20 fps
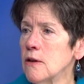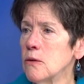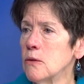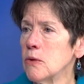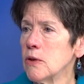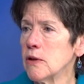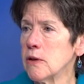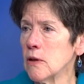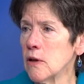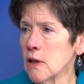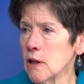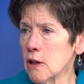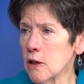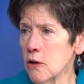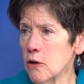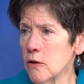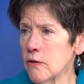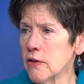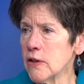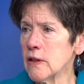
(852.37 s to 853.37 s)
with long
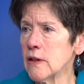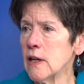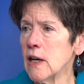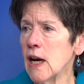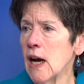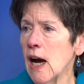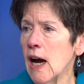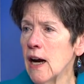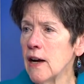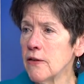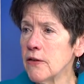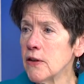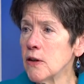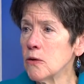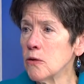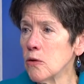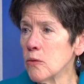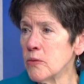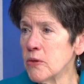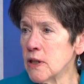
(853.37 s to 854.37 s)
COVID, I
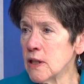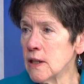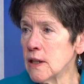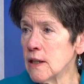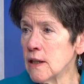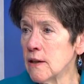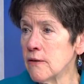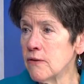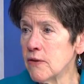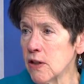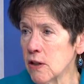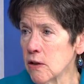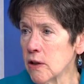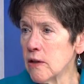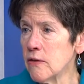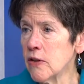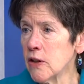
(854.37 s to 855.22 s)
think, will be a very,